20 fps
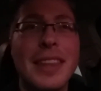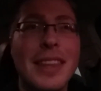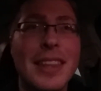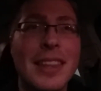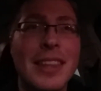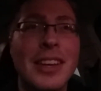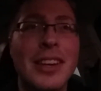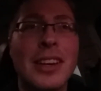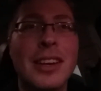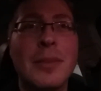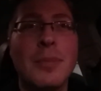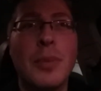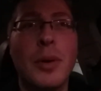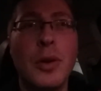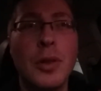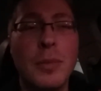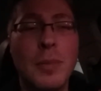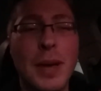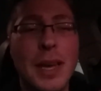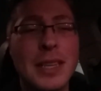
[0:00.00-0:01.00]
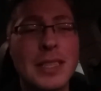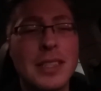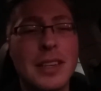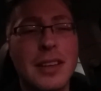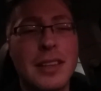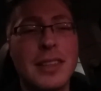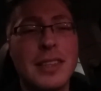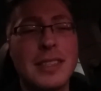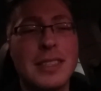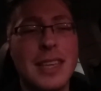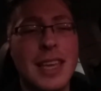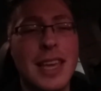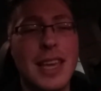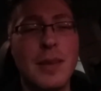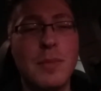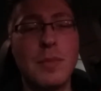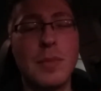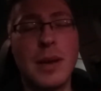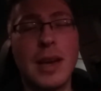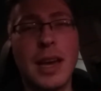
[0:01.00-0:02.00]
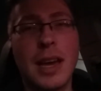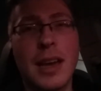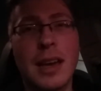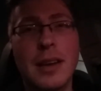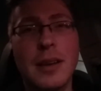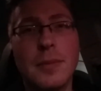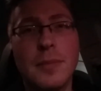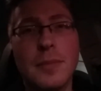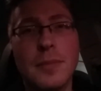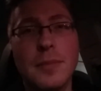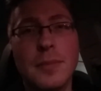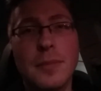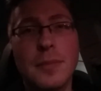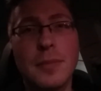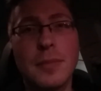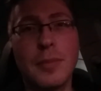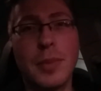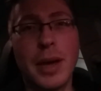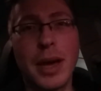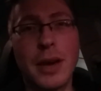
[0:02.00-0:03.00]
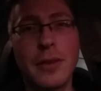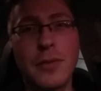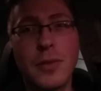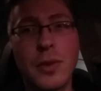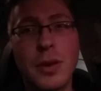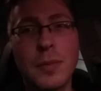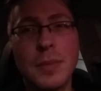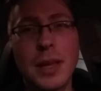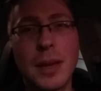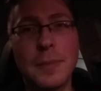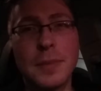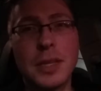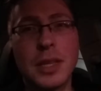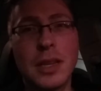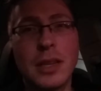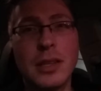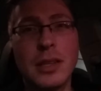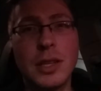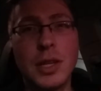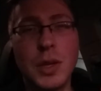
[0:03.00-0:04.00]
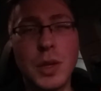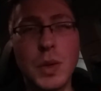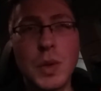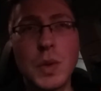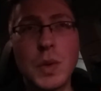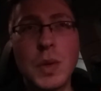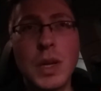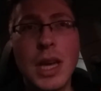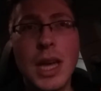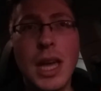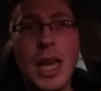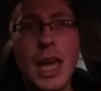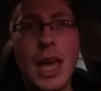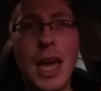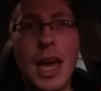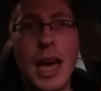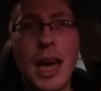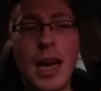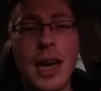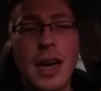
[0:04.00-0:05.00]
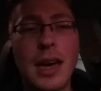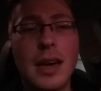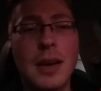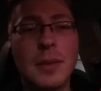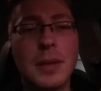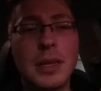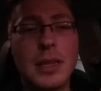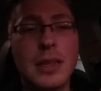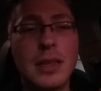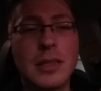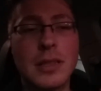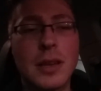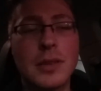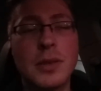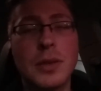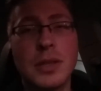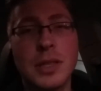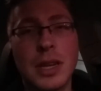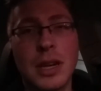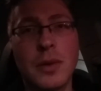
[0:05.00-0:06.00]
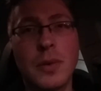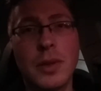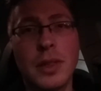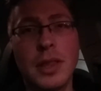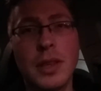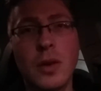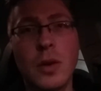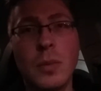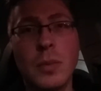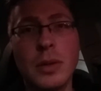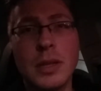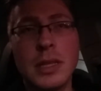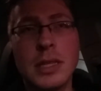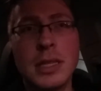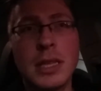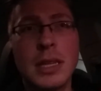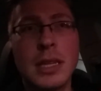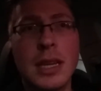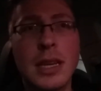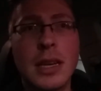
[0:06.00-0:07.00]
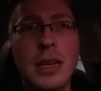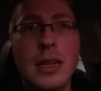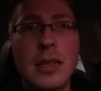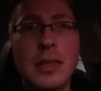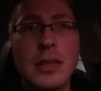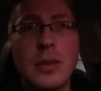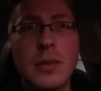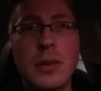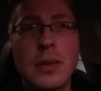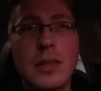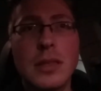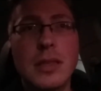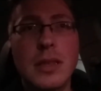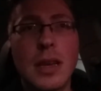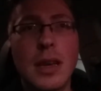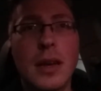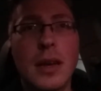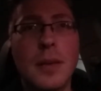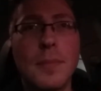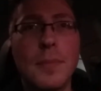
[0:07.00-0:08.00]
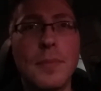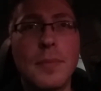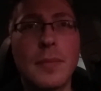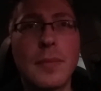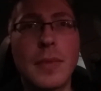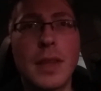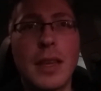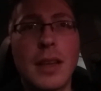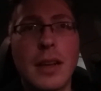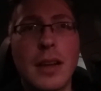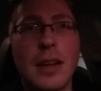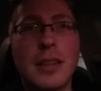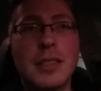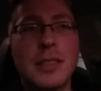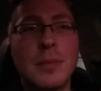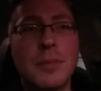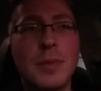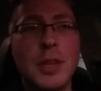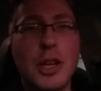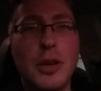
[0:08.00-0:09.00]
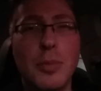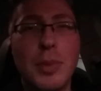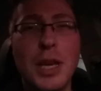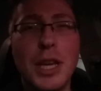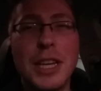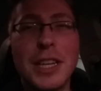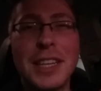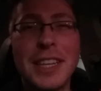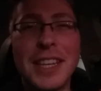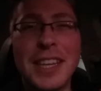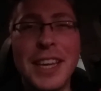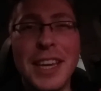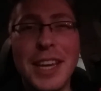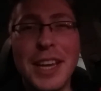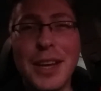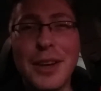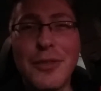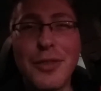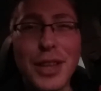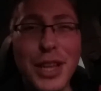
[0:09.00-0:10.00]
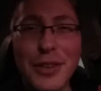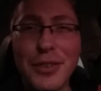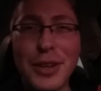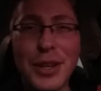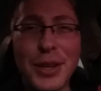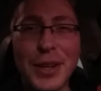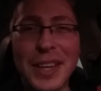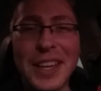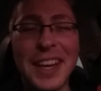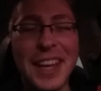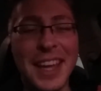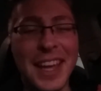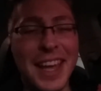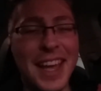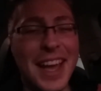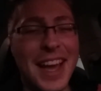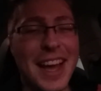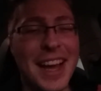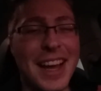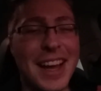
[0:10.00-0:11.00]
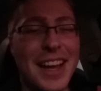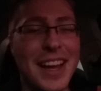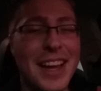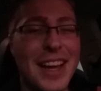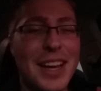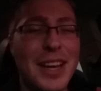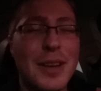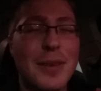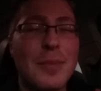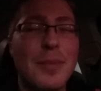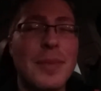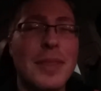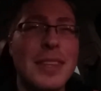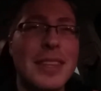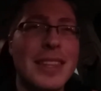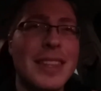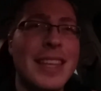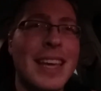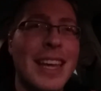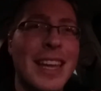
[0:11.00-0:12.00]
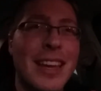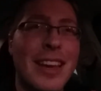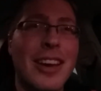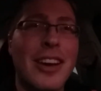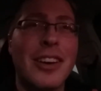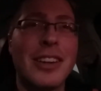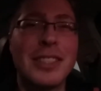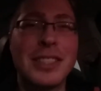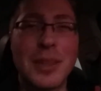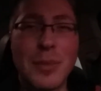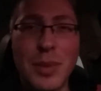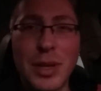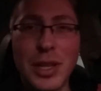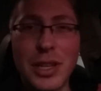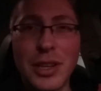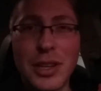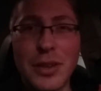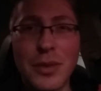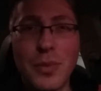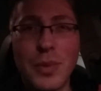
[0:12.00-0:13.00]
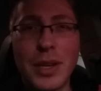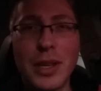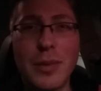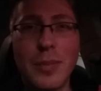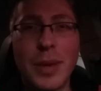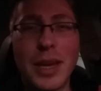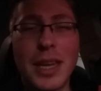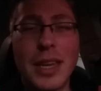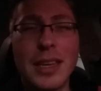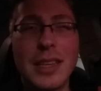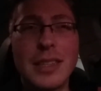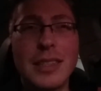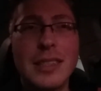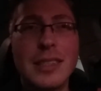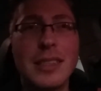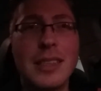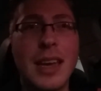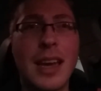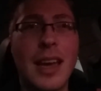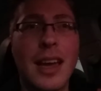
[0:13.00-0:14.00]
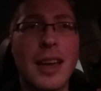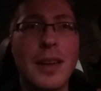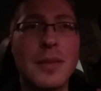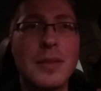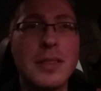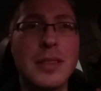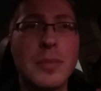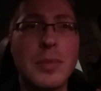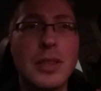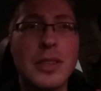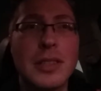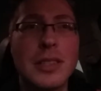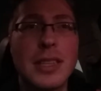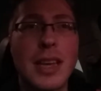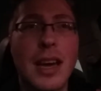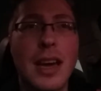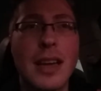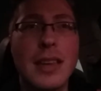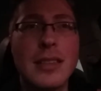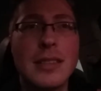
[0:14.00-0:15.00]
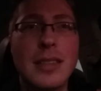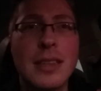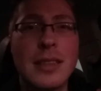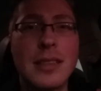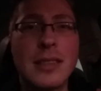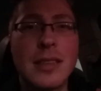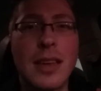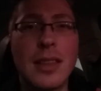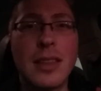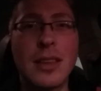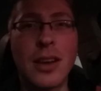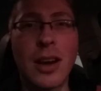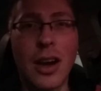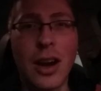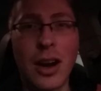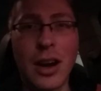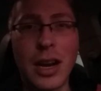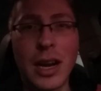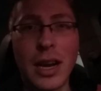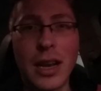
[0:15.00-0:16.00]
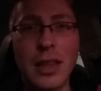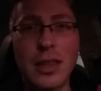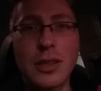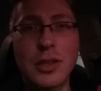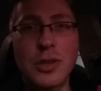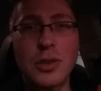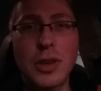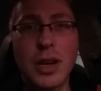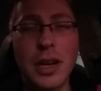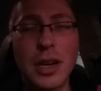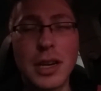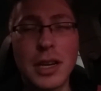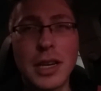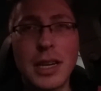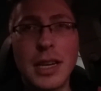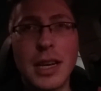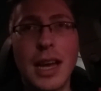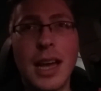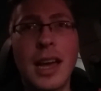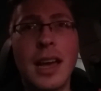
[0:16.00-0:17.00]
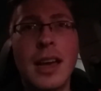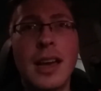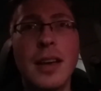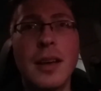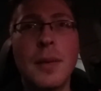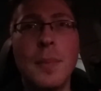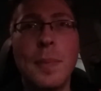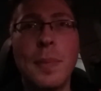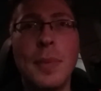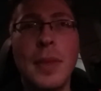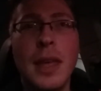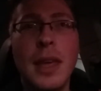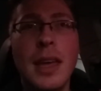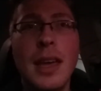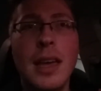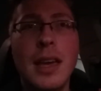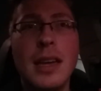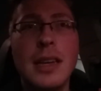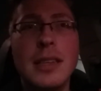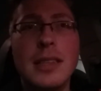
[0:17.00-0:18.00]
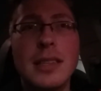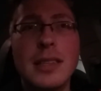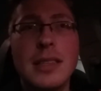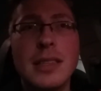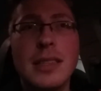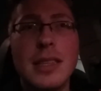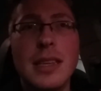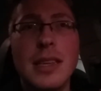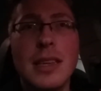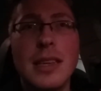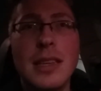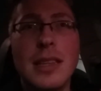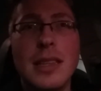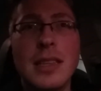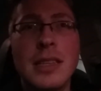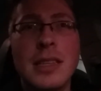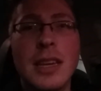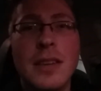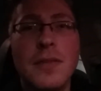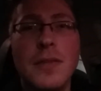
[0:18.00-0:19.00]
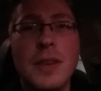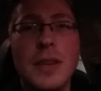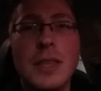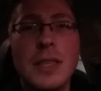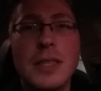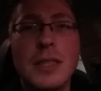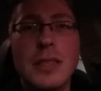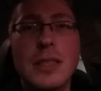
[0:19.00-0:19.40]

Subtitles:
they're both based on the same platform, the Epsilon 2. That is also shared with the Opel Insignia, so it's got some European flavor to it. They are similar wheelbase, similar size inside the car and in the trunk. Just the Chevy